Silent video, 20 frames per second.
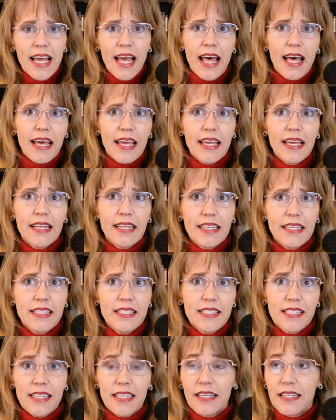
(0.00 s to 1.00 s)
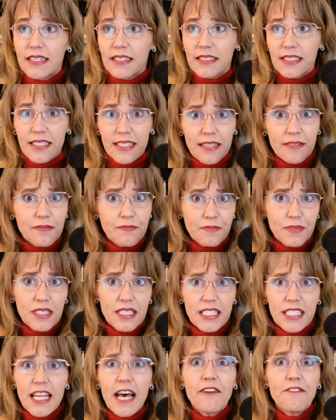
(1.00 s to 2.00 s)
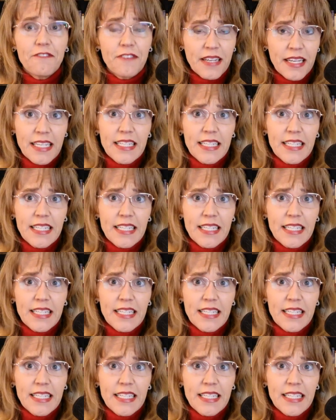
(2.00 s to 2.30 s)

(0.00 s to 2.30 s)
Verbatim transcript: It is a definite